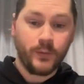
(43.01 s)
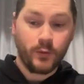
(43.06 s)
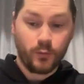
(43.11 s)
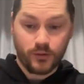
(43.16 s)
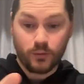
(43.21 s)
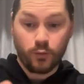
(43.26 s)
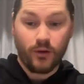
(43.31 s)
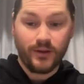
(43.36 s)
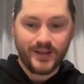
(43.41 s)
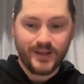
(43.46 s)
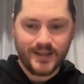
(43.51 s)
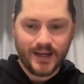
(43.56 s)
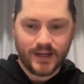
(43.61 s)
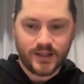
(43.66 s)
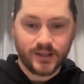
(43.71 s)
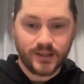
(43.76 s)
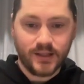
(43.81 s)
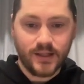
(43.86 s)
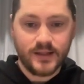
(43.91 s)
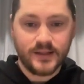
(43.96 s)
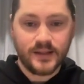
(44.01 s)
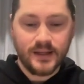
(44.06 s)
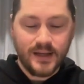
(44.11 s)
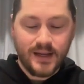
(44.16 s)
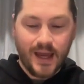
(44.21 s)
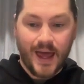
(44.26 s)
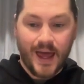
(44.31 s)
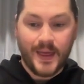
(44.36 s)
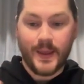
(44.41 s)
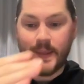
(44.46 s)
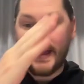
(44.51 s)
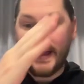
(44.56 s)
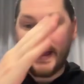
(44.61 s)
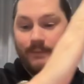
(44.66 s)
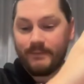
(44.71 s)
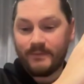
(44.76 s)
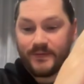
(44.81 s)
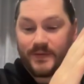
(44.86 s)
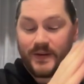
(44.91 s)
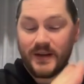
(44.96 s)
which is what this actually is, and then
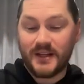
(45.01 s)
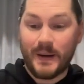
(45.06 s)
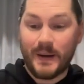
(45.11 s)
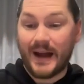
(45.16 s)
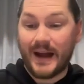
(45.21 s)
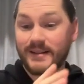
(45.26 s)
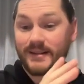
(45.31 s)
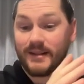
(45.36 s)
that feeds back